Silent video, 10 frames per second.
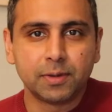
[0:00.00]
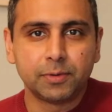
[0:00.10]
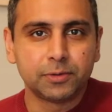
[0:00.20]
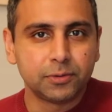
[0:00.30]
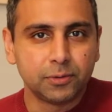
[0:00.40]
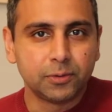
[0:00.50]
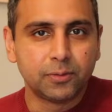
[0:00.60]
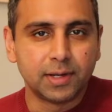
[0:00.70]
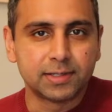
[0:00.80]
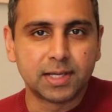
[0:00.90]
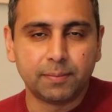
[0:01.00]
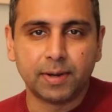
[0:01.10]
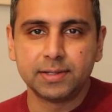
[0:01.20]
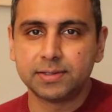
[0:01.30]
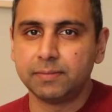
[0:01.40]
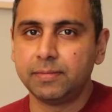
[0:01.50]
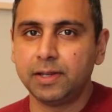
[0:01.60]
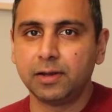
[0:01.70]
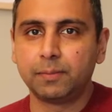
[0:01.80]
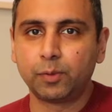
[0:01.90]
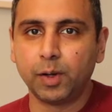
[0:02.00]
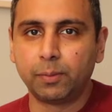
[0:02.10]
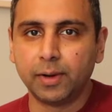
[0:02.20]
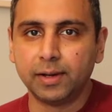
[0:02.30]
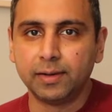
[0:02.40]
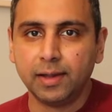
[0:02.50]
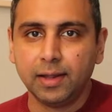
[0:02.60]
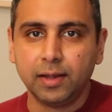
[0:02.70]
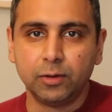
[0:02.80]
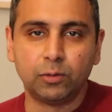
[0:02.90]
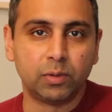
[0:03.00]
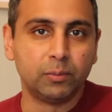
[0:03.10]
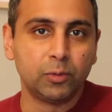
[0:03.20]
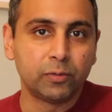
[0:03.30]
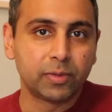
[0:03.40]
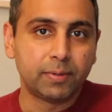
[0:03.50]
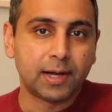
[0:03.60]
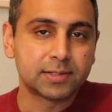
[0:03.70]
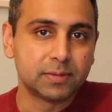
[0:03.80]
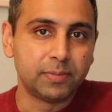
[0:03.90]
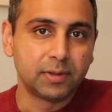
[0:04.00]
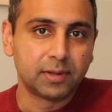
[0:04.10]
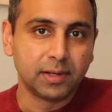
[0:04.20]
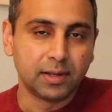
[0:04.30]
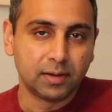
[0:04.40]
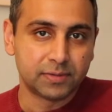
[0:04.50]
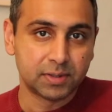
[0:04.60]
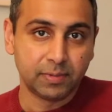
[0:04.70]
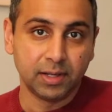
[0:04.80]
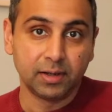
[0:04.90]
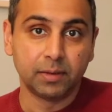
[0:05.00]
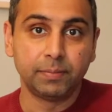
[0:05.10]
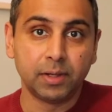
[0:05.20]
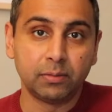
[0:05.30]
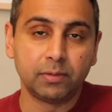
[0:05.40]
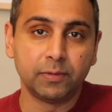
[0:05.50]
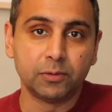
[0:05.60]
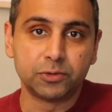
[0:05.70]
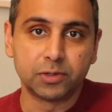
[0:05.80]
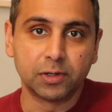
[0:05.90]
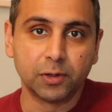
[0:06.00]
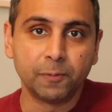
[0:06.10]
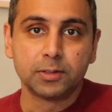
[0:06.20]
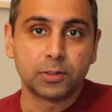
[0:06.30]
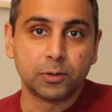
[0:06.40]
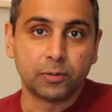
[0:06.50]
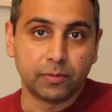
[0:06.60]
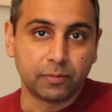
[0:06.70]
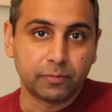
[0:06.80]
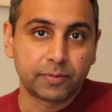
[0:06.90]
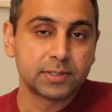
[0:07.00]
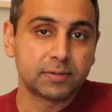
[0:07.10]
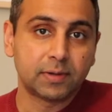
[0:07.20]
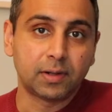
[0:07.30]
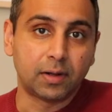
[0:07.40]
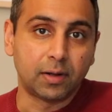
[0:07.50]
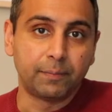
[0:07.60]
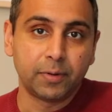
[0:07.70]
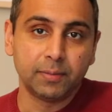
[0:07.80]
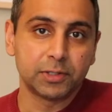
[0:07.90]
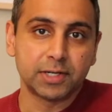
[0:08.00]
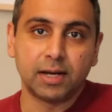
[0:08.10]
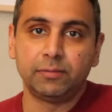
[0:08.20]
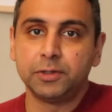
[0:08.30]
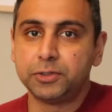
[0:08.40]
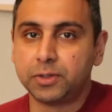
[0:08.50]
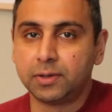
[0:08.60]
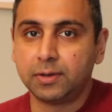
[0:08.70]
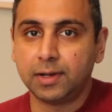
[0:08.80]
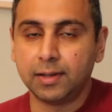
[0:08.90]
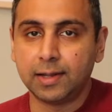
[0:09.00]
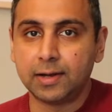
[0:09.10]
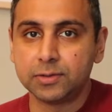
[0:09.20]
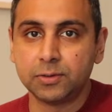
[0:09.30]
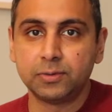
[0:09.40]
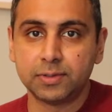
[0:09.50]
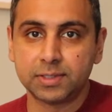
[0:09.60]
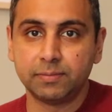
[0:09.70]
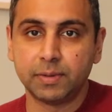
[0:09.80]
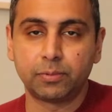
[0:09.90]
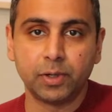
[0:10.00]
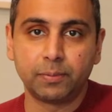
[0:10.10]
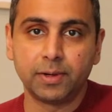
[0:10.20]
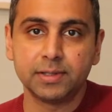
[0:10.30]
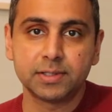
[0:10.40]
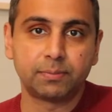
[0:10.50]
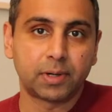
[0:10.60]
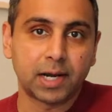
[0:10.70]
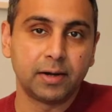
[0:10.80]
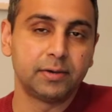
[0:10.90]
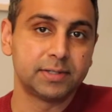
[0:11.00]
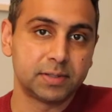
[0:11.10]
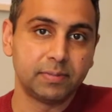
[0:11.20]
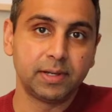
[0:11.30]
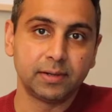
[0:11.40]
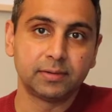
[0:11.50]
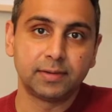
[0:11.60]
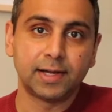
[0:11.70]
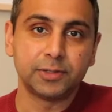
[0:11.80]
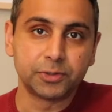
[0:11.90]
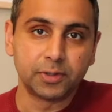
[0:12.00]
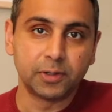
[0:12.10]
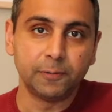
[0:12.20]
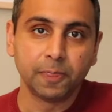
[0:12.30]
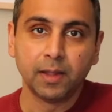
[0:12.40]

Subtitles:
number 2 is that by submitting a preprint, you remove the possibility of submitting in a peer-reviewed journal. So first of all, pretty much every journal allows you to submit preprints prior to submitting to that journal.